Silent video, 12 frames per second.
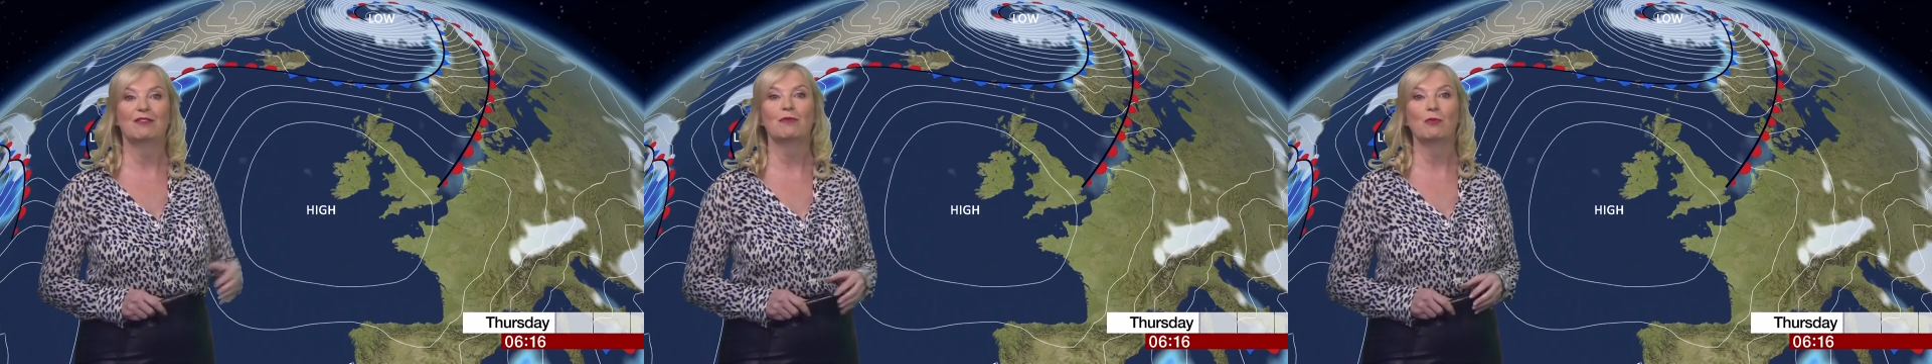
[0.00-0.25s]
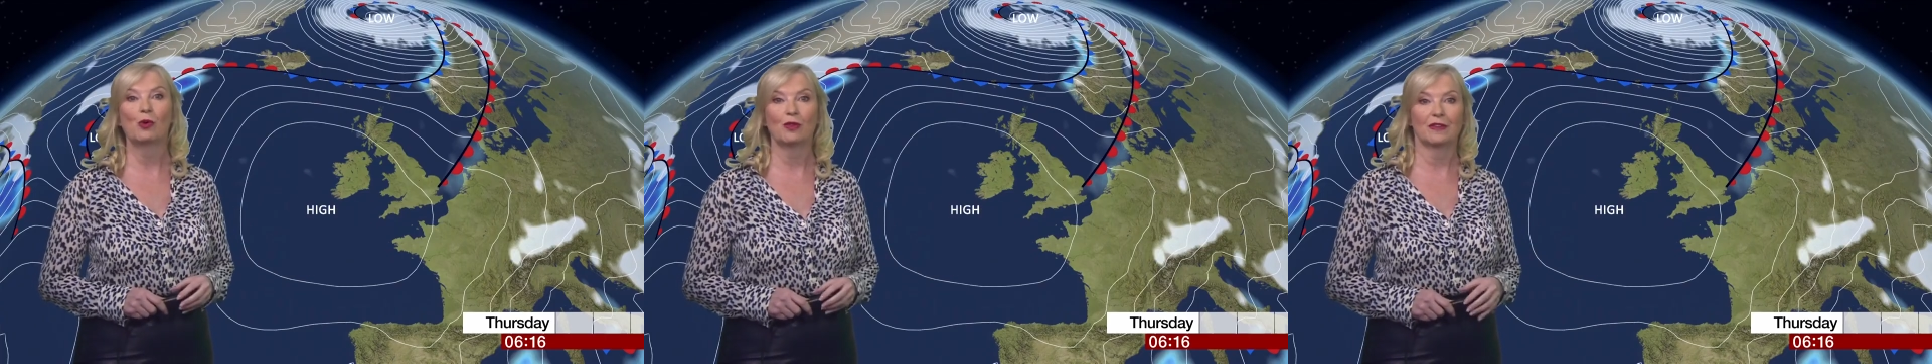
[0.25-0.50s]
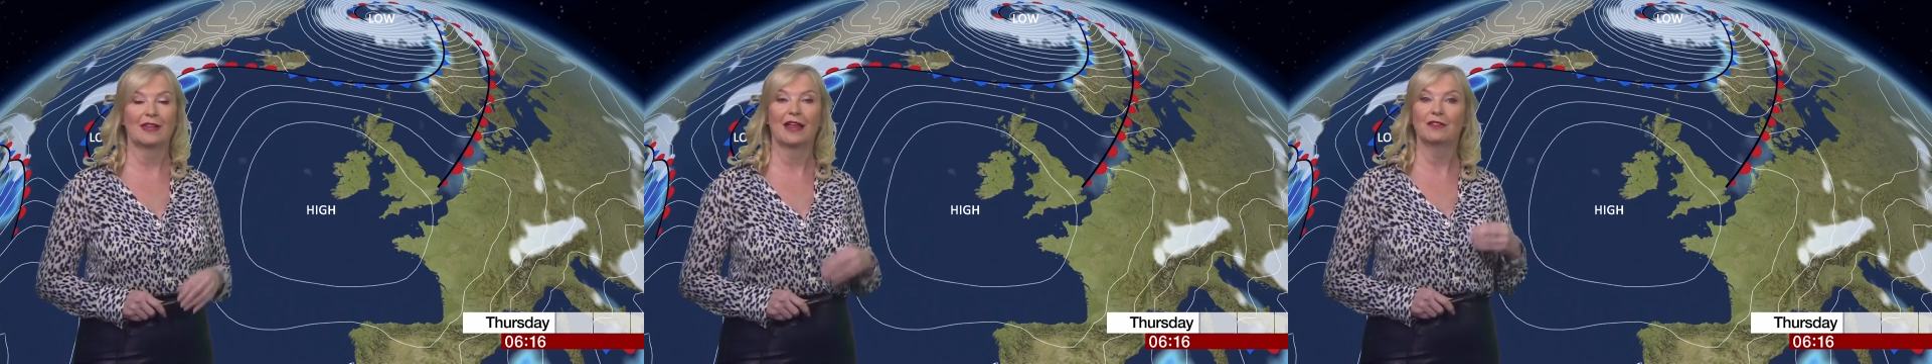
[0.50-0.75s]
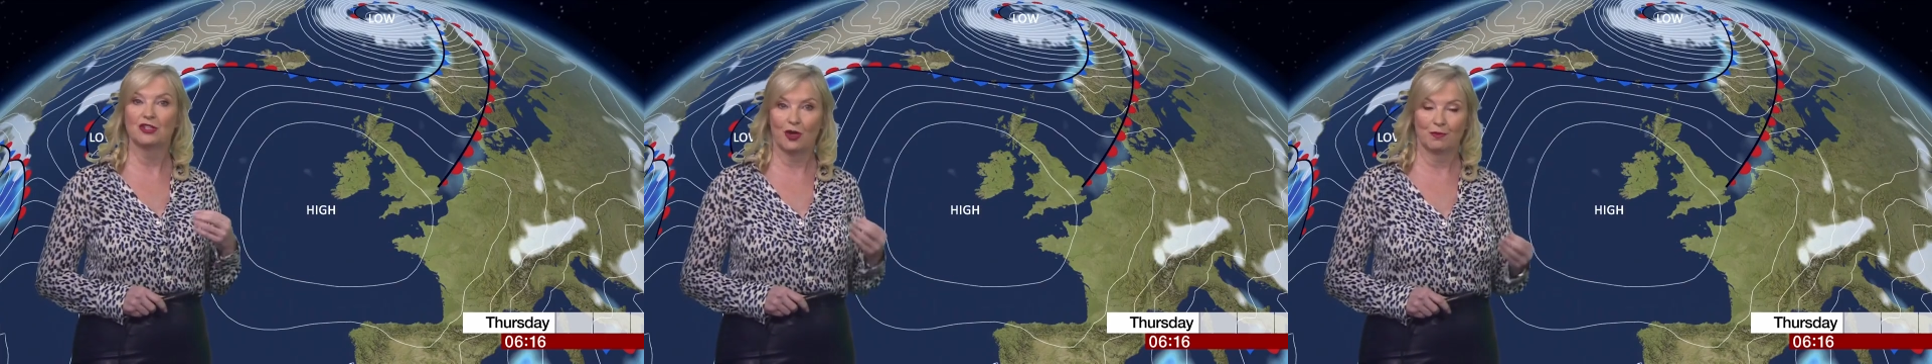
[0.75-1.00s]
even more than
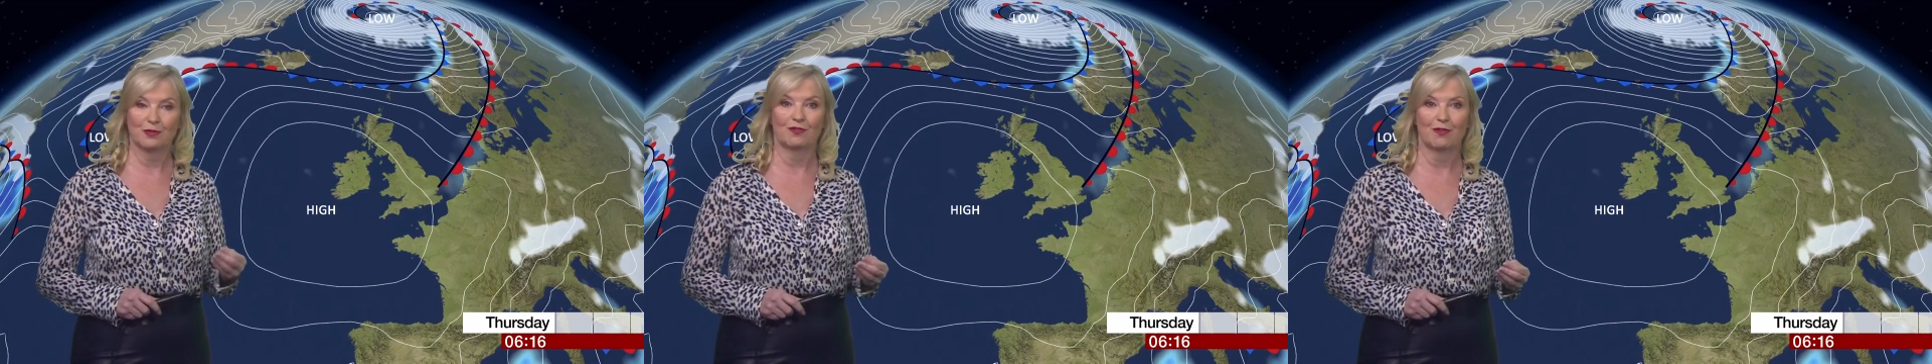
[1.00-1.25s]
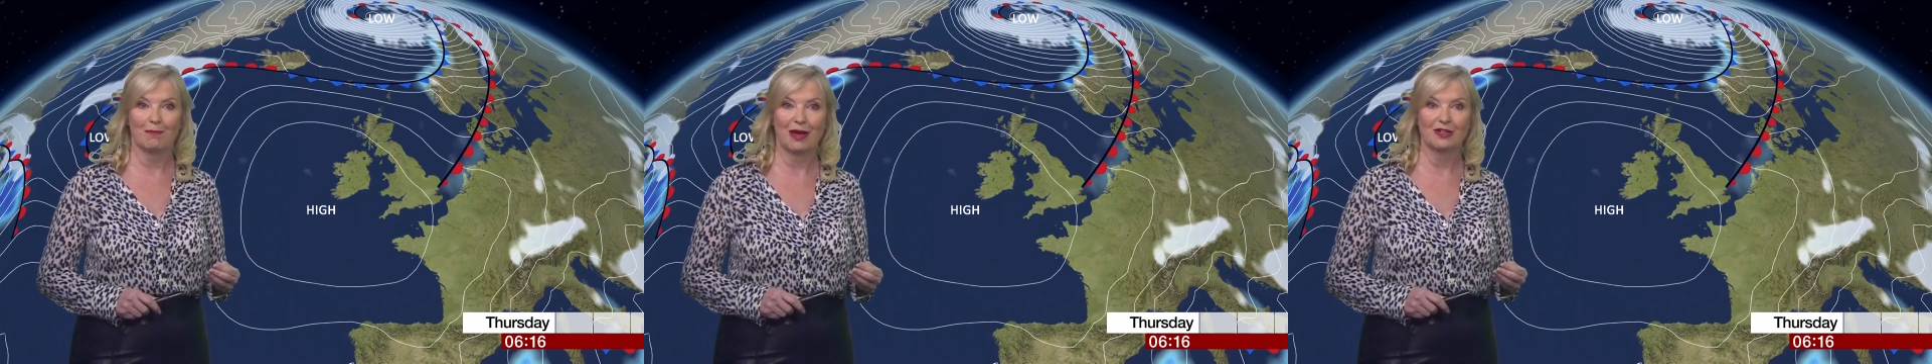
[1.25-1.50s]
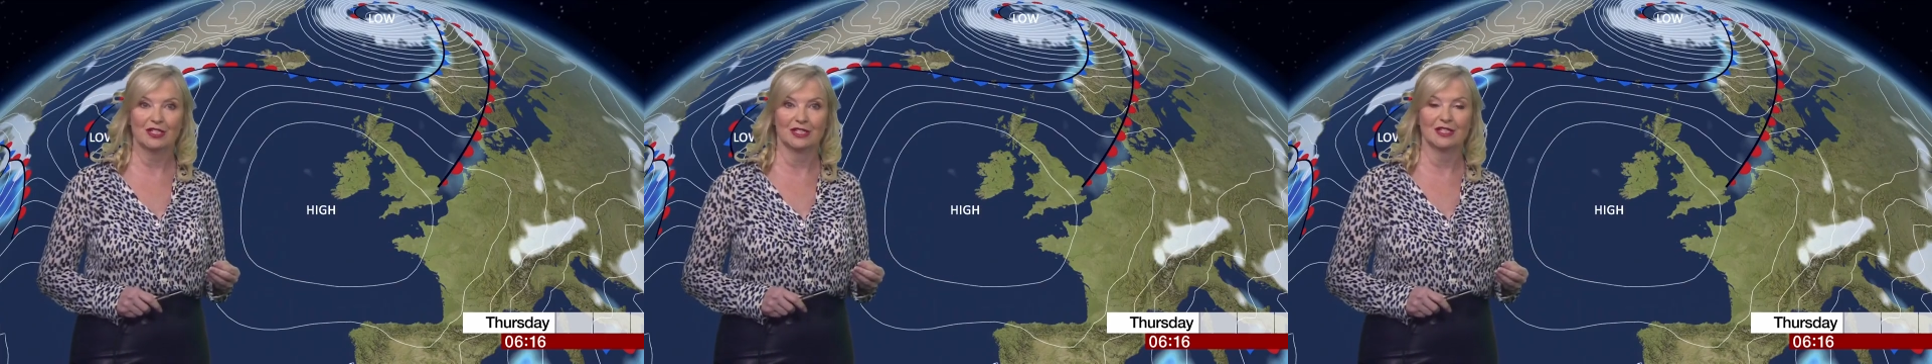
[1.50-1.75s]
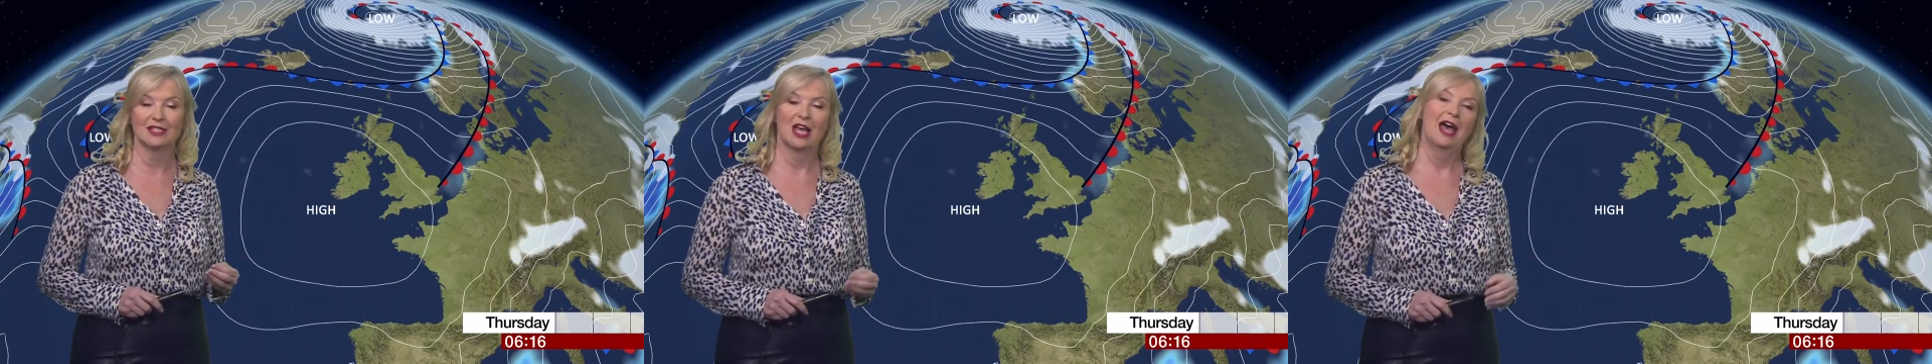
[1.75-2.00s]
that, in the tops of the
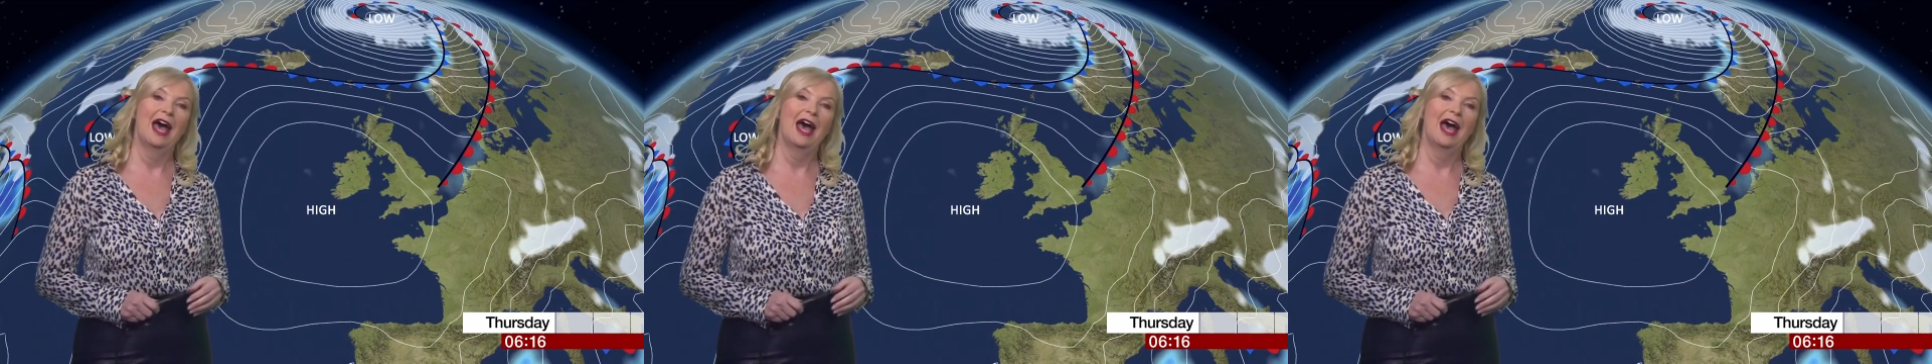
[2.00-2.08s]
mountains.